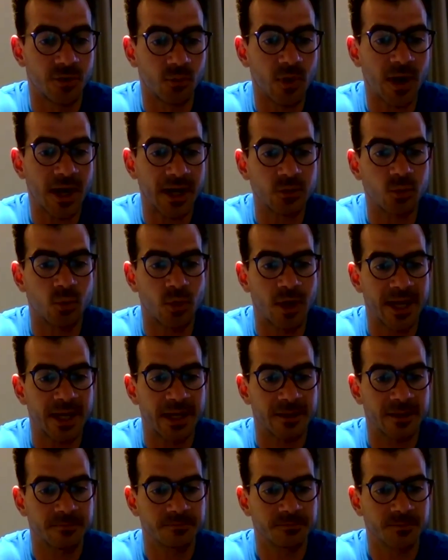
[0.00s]
right
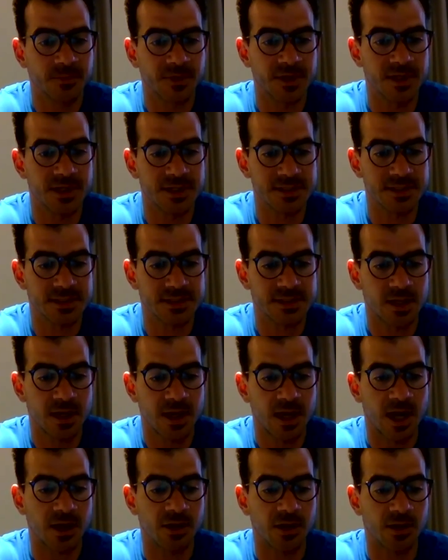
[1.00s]
way. Because
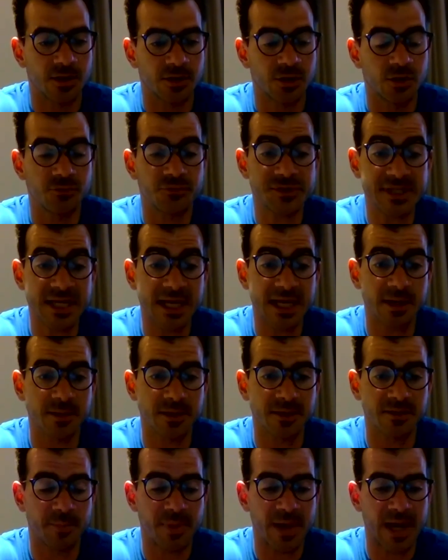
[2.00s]
you've said
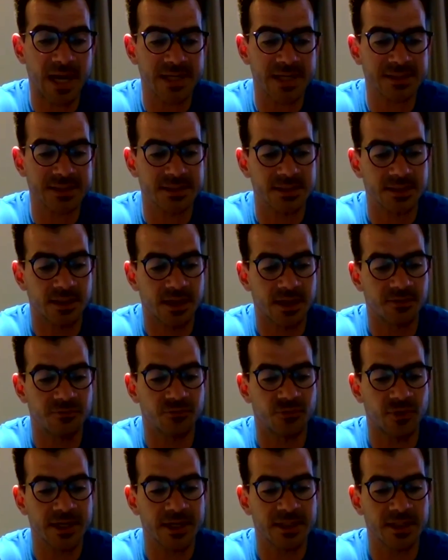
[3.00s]
it in the past.
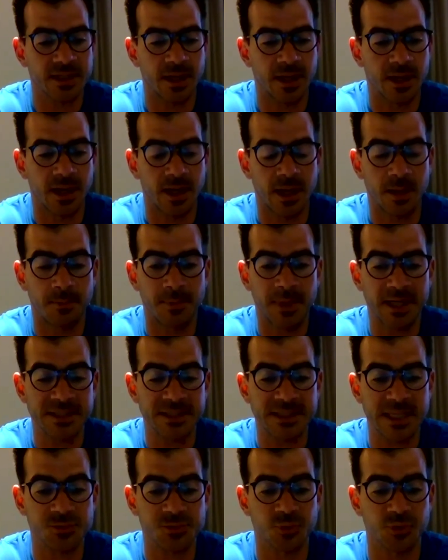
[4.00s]
I've read many
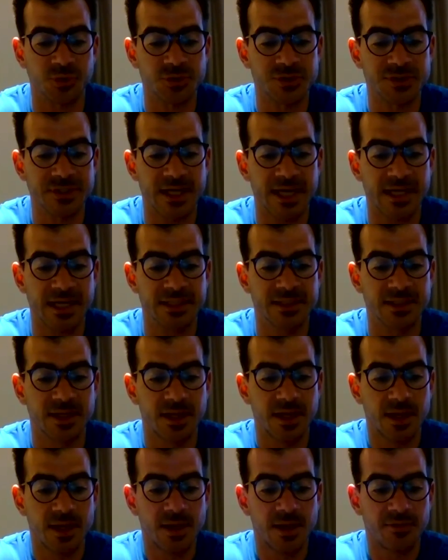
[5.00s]
times when you said
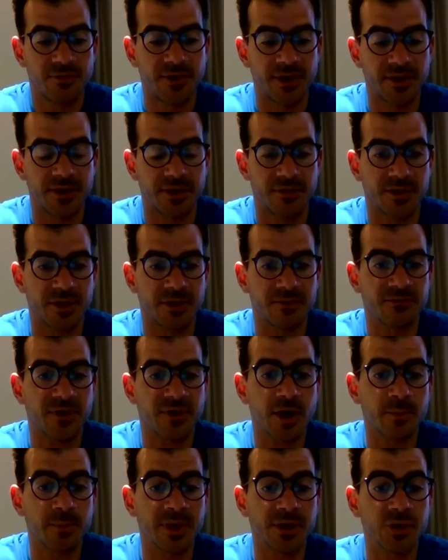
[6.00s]
the
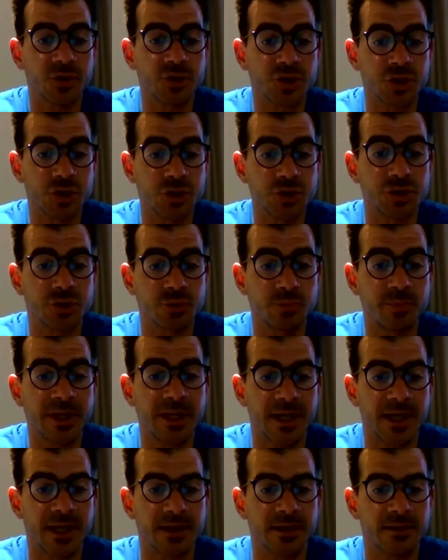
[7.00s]
environment you choose to
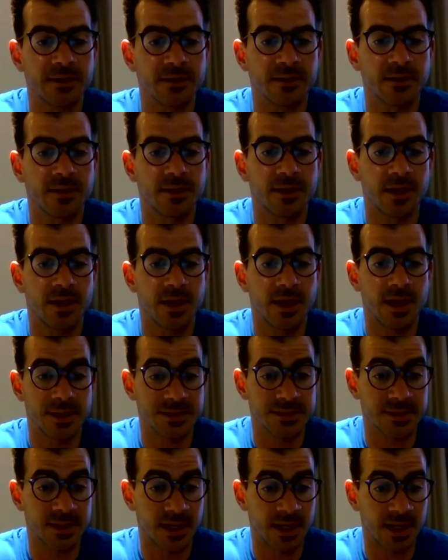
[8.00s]
be in
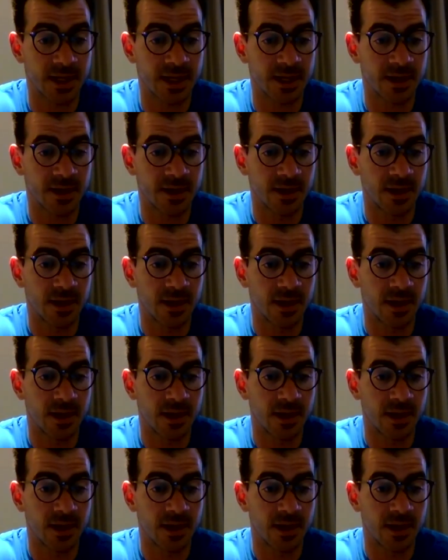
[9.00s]
is the